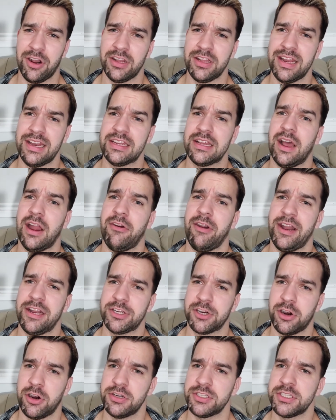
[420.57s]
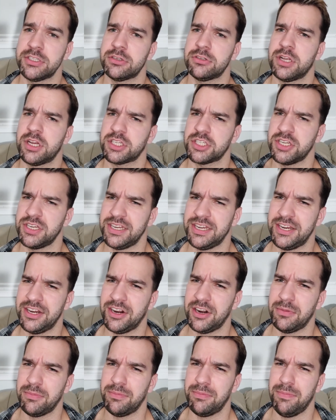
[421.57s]
and Tyranitar's introduction
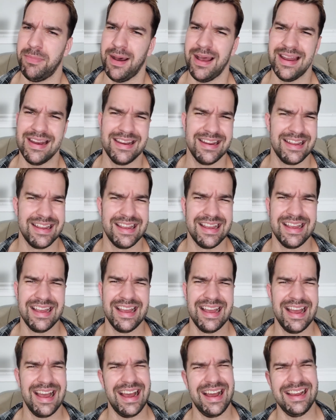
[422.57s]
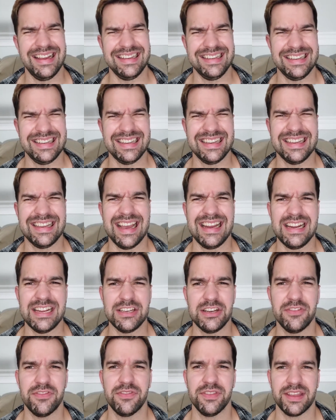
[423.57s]
here, but I kinda
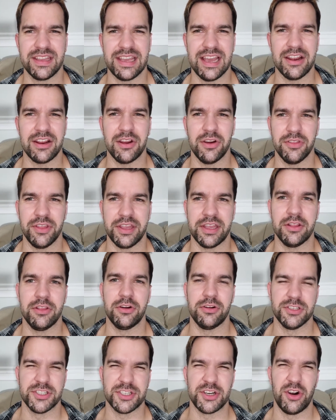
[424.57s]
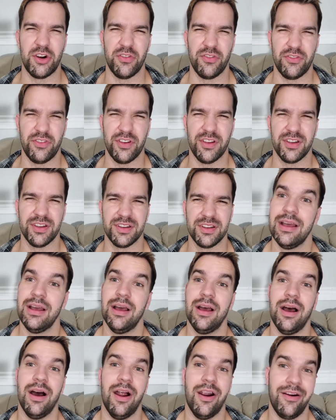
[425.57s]
knew from the get-go they can learn Surf.
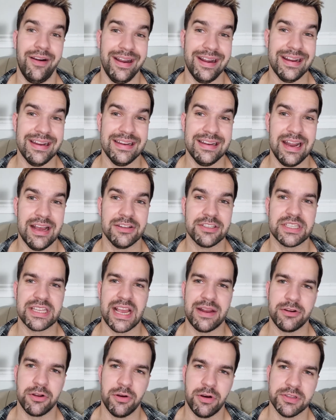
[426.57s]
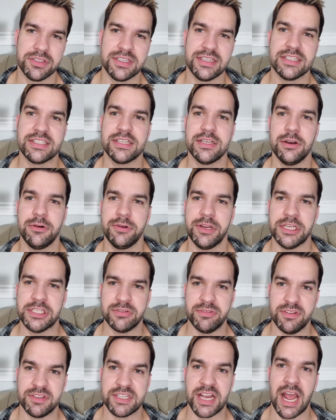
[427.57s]
Alright, now it's time to go into the Sinnoh region
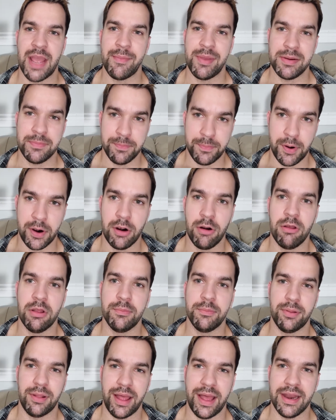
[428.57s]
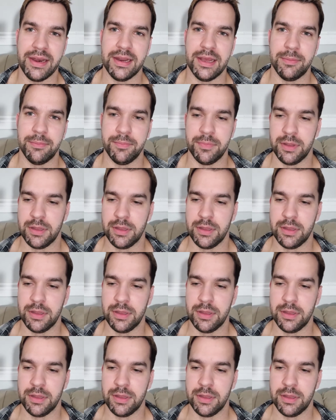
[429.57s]
with Diamond, Pearl, and Platinum.